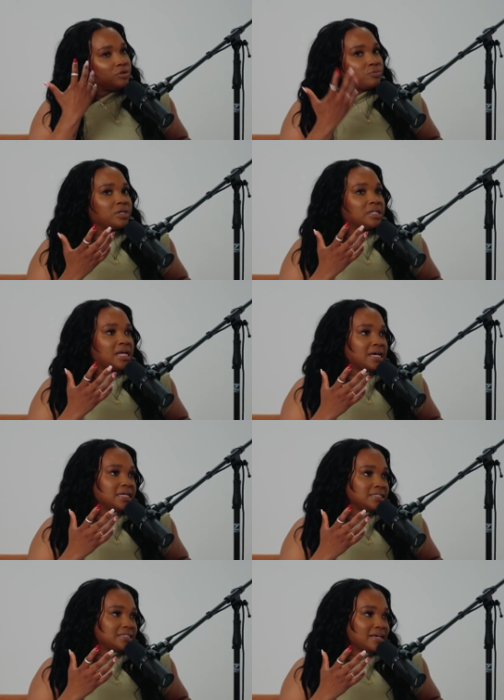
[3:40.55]
you
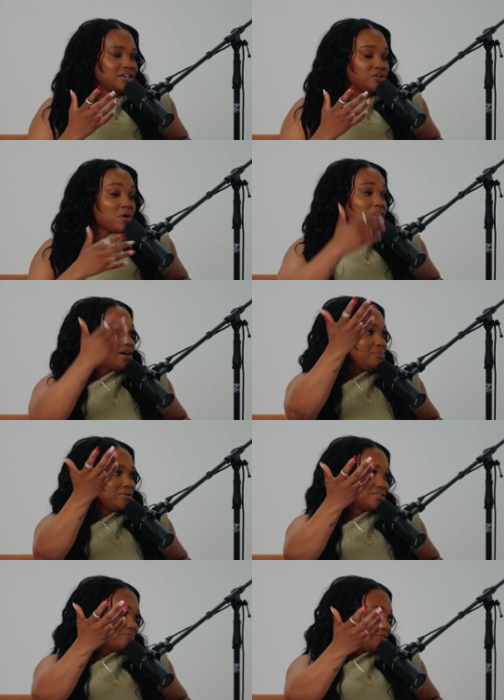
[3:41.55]
realize that you are
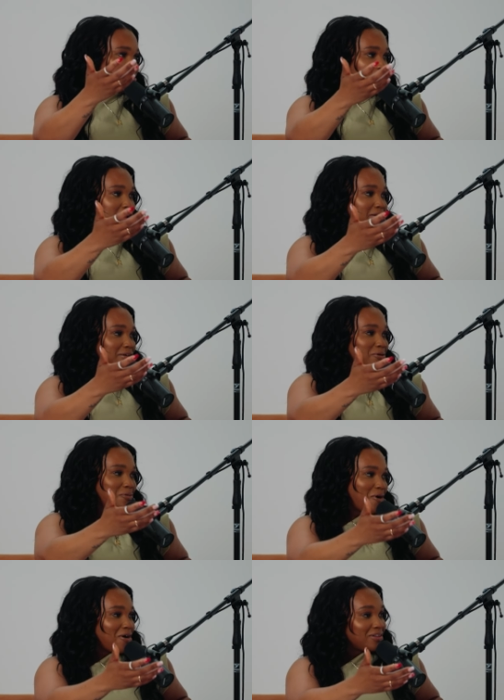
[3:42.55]
able to put your hand on the
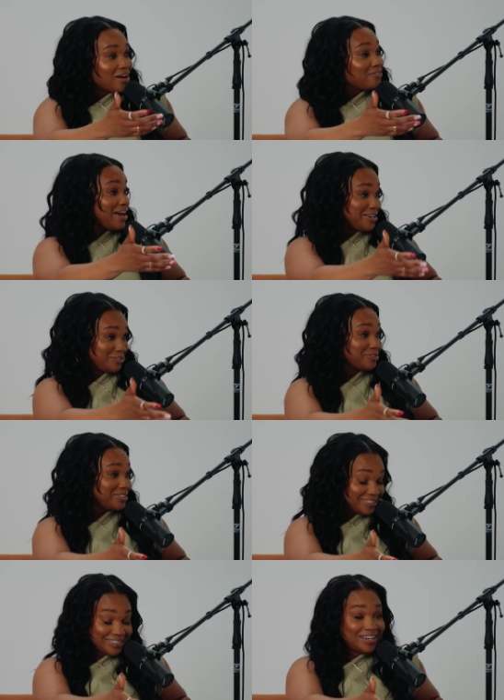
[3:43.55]
wall a lot faster than